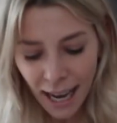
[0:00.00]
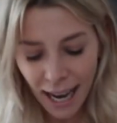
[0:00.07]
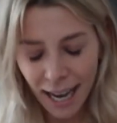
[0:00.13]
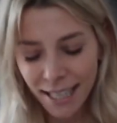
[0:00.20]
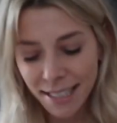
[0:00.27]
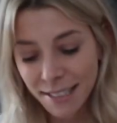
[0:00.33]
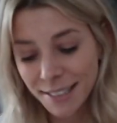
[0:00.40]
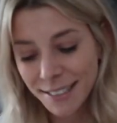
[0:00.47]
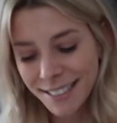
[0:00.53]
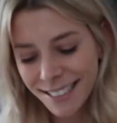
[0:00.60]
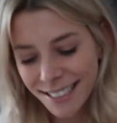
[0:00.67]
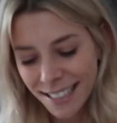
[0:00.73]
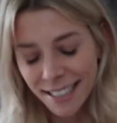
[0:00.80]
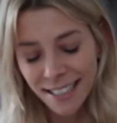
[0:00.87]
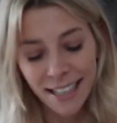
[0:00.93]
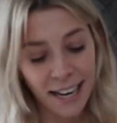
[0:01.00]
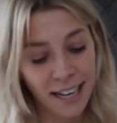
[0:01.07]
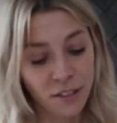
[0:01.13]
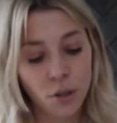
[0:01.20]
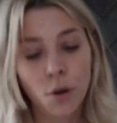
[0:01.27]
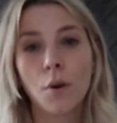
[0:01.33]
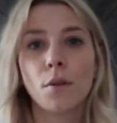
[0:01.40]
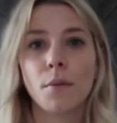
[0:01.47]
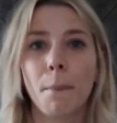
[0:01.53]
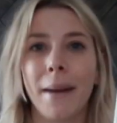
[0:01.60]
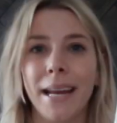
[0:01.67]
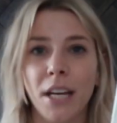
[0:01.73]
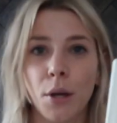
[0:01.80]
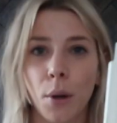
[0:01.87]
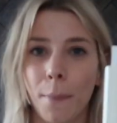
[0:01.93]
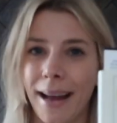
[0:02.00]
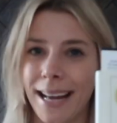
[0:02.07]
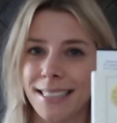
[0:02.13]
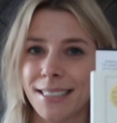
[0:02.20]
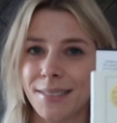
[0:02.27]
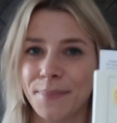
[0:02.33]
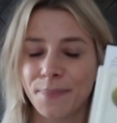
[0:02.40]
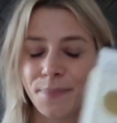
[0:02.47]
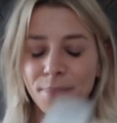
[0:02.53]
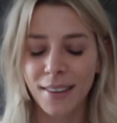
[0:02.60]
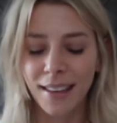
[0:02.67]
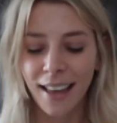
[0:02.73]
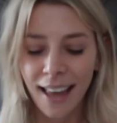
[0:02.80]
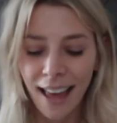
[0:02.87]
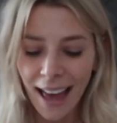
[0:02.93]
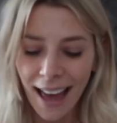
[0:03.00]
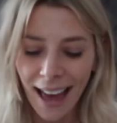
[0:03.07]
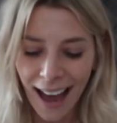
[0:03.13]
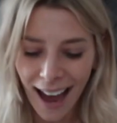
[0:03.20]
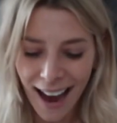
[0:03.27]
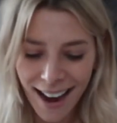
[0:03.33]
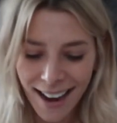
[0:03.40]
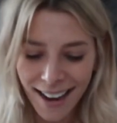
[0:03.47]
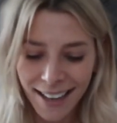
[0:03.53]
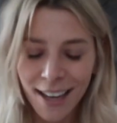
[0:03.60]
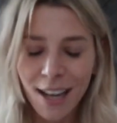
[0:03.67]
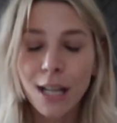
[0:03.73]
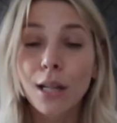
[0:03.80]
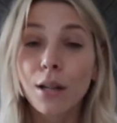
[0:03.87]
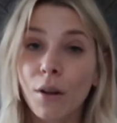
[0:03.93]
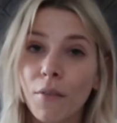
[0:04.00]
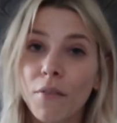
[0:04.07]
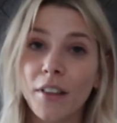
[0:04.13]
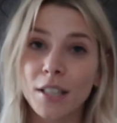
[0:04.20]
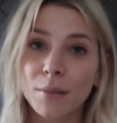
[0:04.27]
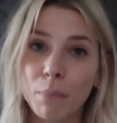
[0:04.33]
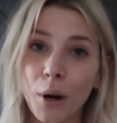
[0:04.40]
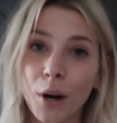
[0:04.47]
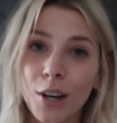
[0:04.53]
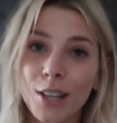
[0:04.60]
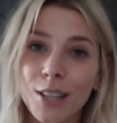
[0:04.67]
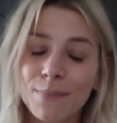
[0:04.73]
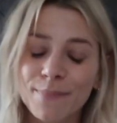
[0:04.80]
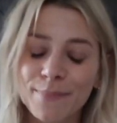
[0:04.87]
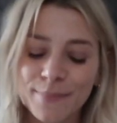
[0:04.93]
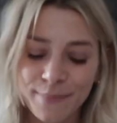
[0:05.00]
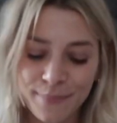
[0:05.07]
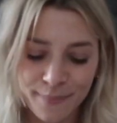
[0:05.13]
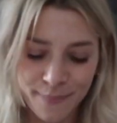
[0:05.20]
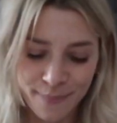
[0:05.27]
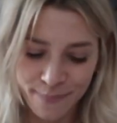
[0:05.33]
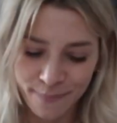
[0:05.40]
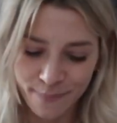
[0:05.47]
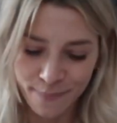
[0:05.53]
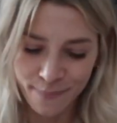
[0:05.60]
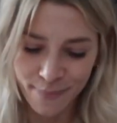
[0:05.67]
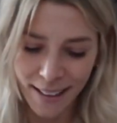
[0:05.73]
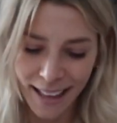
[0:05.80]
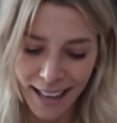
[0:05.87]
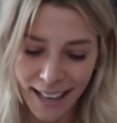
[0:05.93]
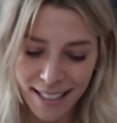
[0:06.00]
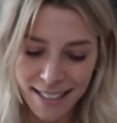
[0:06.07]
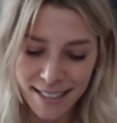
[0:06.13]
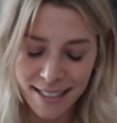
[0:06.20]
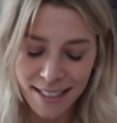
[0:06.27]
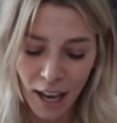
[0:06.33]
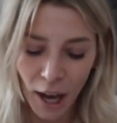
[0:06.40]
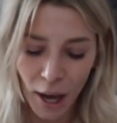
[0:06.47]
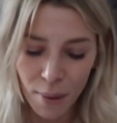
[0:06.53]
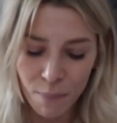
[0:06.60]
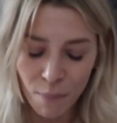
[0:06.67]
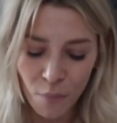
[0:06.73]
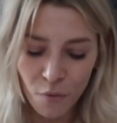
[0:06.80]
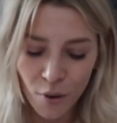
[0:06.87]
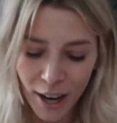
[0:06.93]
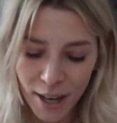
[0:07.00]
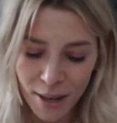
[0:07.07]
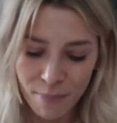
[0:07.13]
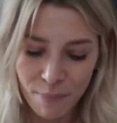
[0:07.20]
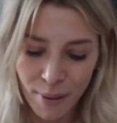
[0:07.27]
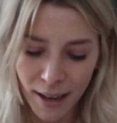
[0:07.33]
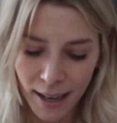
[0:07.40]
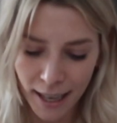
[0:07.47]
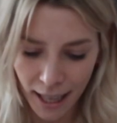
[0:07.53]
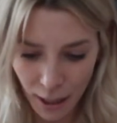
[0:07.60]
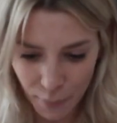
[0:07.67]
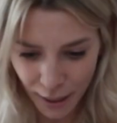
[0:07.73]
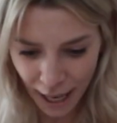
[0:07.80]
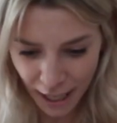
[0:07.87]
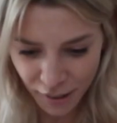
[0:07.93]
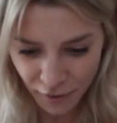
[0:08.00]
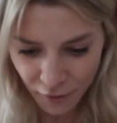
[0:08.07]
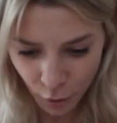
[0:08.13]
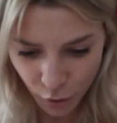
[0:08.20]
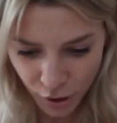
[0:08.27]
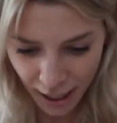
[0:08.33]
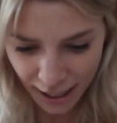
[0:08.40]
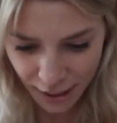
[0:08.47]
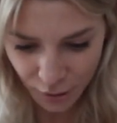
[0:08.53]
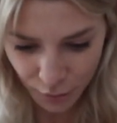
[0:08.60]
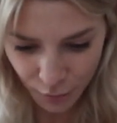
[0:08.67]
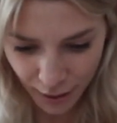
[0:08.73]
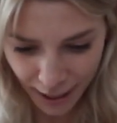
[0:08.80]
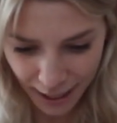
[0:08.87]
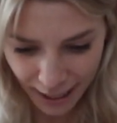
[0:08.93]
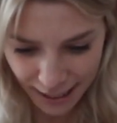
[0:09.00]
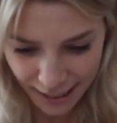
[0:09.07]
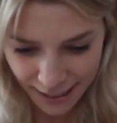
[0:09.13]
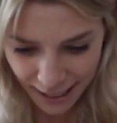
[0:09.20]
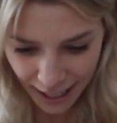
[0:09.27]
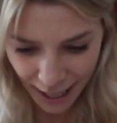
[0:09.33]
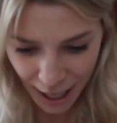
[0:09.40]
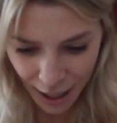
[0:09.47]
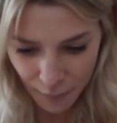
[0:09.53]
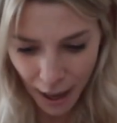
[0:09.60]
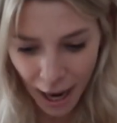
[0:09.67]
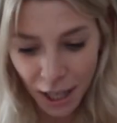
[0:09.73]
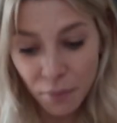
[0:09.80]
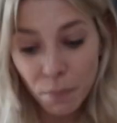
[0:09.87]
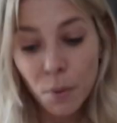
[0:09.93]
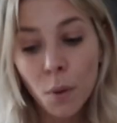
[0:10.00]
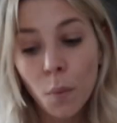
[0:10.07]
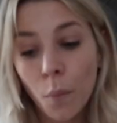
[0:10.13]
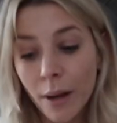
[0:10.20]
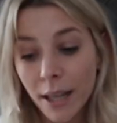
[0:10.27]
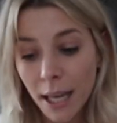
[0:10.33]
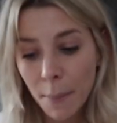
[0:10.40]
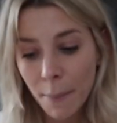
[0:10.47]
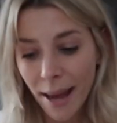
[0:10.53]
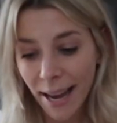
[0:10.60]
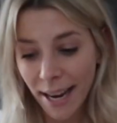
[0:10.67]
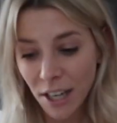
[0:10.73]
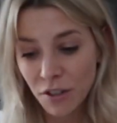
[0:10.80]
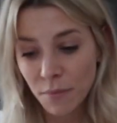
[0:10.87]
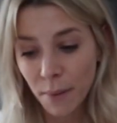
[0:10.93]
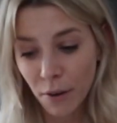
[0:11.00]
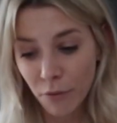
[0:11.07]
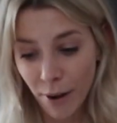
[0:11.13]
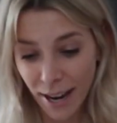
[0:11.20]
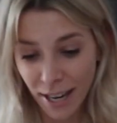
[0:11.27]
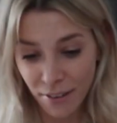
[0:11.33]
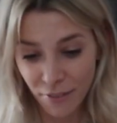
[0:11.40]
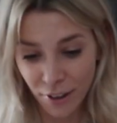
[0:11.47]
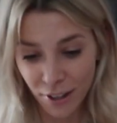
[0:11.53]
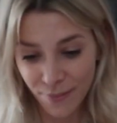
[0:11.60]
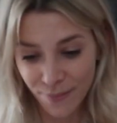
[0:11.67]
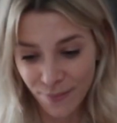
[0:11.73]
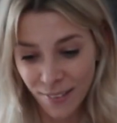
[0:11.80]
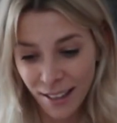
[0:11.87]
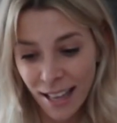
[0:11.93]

and it's called Make Your Bed. I love this book. It's written by, let me get his full title right, Admiral William H. McRaven,